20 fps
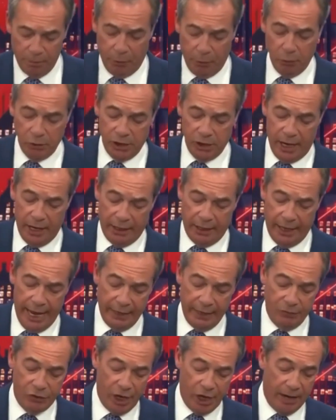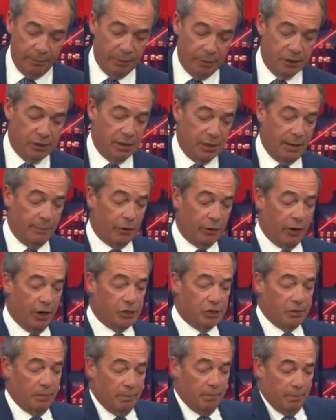with Paul Turner, Head of Chambers and
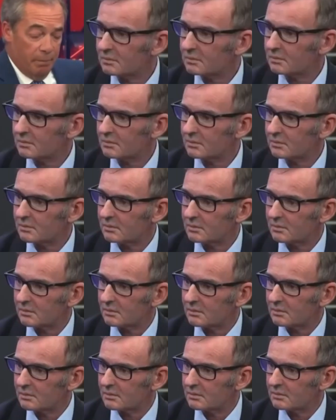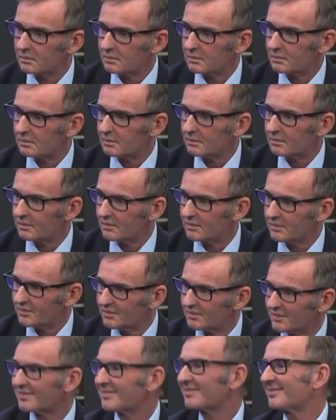Immigration Barrister at
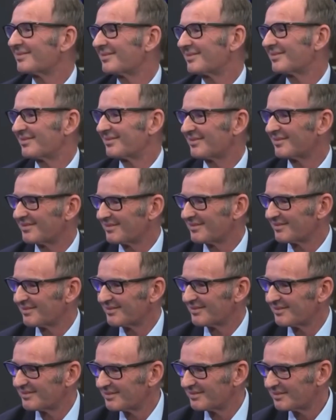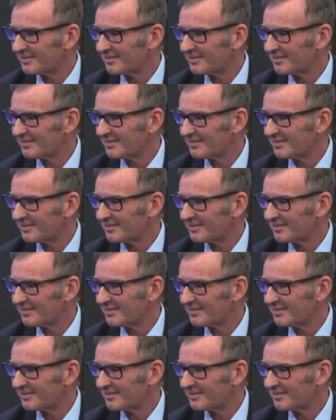Imperium Chambers.